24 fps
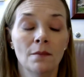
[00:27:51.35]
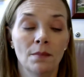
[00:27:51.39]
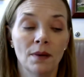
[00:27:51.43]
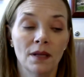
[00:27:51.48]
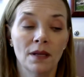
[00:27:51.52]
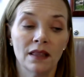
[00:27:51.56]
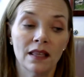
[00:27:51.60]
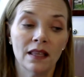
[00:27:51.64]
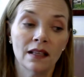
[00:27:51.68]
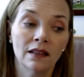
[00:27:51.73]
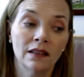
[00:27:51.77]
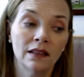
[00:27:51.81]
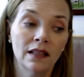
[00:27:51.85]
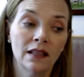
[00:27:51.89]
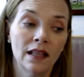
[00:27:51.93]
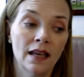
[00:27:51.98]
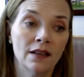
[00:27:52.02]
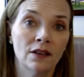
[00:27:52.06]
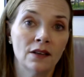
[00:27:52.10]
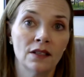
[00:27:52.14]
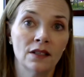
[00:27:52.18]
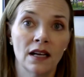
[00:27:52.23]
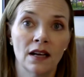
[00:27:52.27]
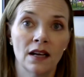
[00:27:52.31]
but then
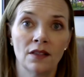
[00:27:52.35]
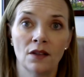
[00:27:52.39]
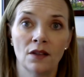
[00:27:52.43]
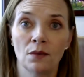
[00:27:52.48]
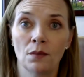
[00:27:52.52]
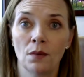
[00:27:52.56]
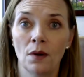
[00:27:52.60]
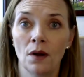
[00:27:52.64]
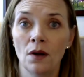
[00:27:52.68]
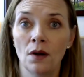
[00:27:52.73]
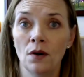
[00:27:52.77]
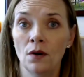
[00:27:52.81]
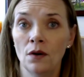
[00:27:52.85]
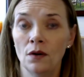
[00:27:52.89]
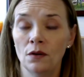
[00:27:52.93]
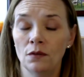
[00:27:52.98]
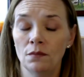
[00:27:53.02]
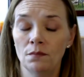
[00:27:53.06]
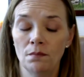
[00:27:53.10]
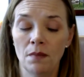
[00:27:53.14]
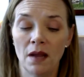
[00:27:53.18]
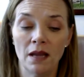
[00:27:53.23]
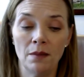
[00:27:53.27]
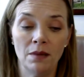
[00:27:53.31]
later down the road,
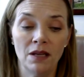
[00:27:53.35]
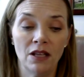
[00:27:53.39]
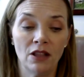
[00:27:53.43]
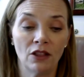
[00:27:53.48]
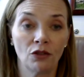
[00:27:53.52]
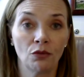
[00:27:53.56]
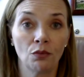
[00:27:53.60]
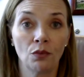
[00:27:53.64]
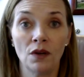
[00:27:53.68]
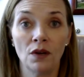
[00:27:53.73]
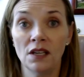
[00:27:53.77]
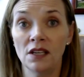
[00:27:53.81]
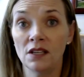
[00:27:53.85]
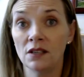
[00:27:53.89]
maybe three